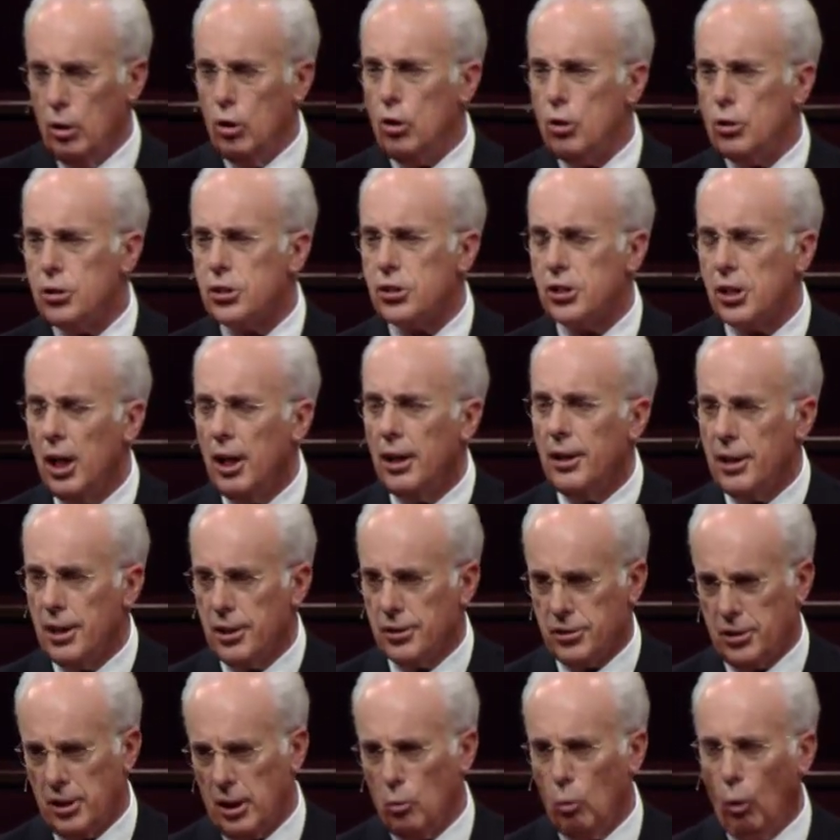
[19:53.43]
Whose
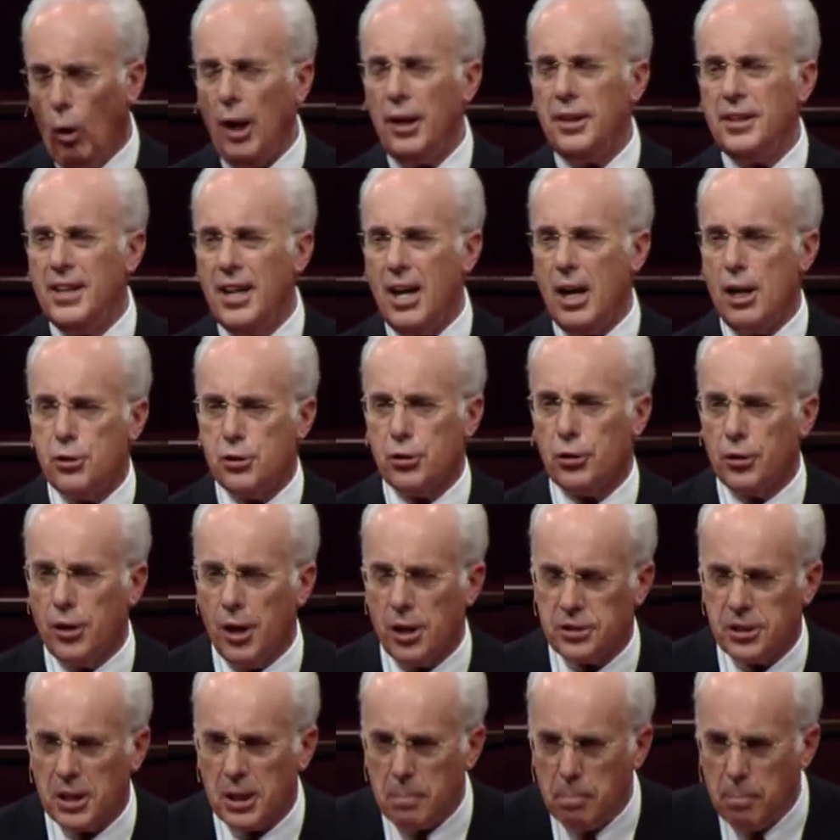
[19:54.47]
son is he? What nature
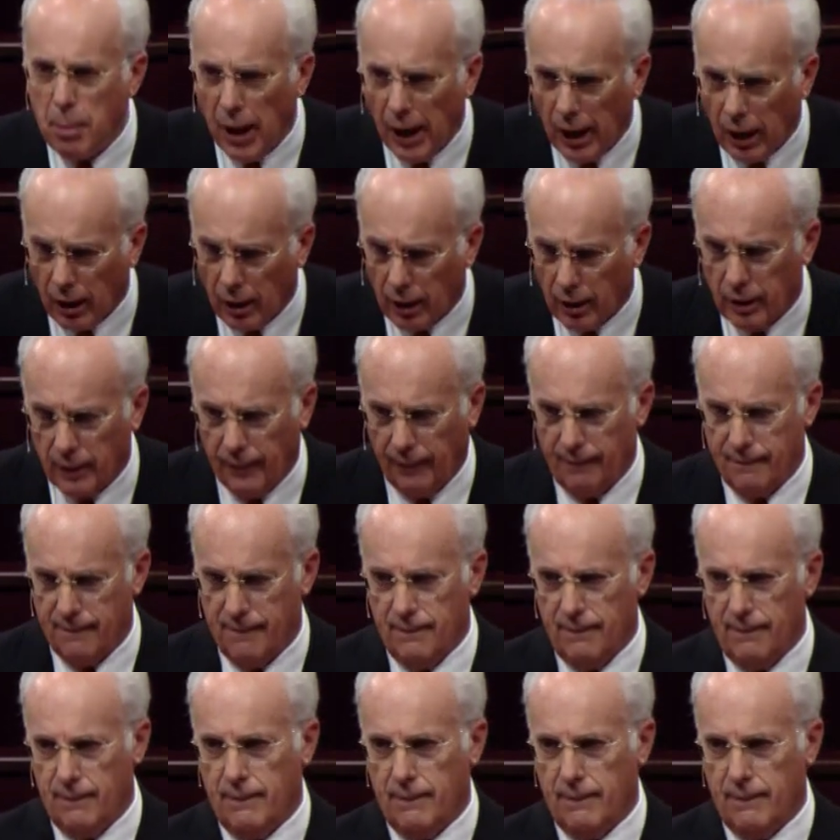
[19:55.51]
does he bear?